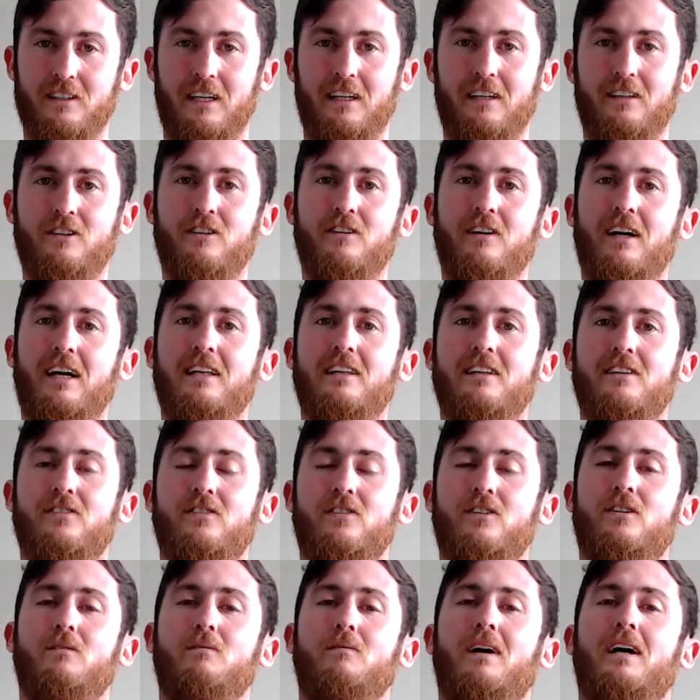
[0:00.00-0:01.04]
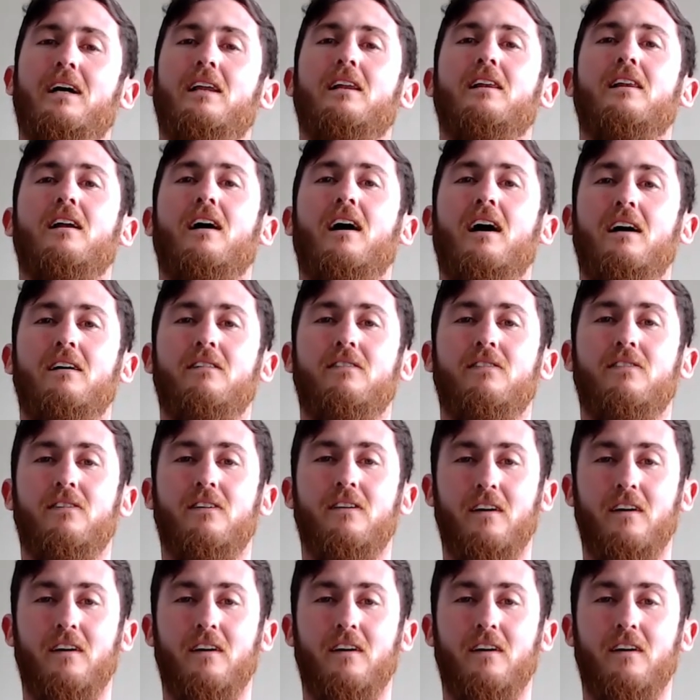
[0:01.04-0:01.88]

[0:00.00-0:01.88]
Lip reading: they transformed my life